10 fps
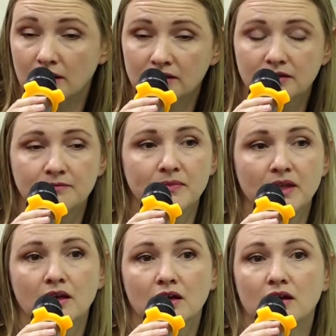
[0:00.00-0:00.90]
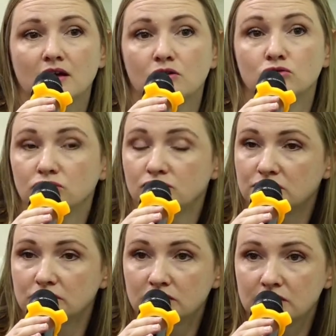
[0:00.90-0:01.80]
Uh, we are
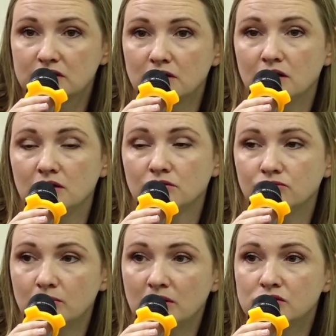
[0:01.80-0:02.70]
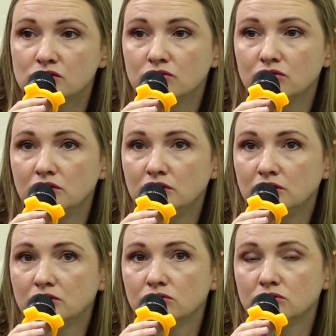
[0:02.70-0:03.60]
willing to help and we're willing
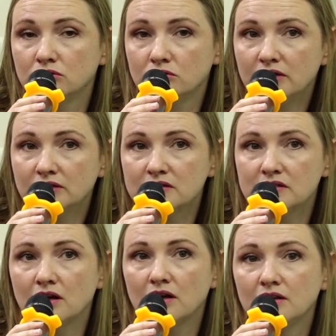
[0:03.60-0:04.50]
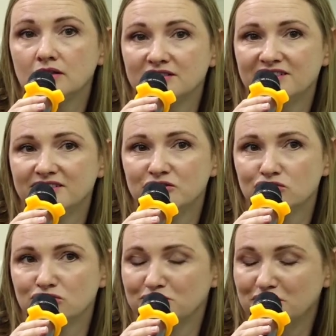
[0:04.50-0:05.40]
to share information and to
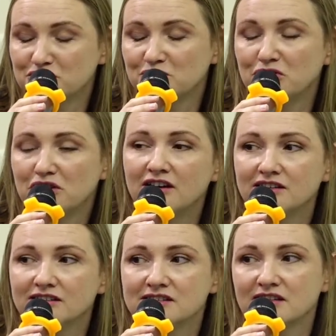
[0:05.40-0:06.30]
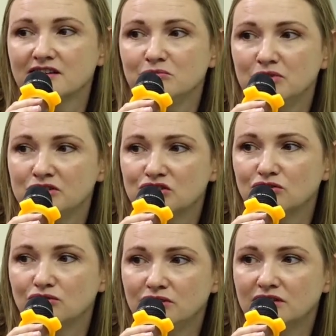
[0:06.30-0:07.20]
coordinate with you. The only
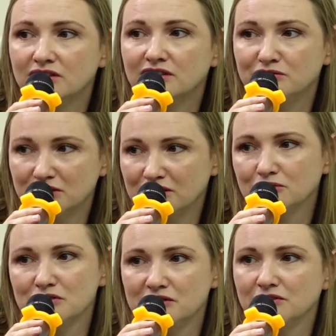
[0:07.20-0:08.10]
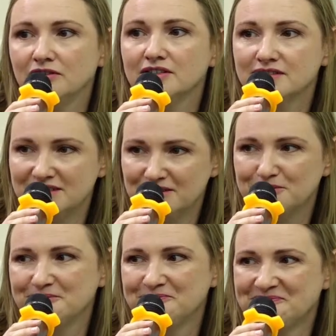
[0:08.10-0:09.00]
request is to give us more
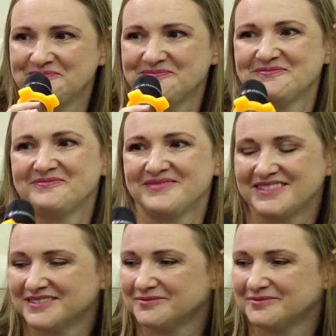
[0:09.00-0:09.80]
trust and more.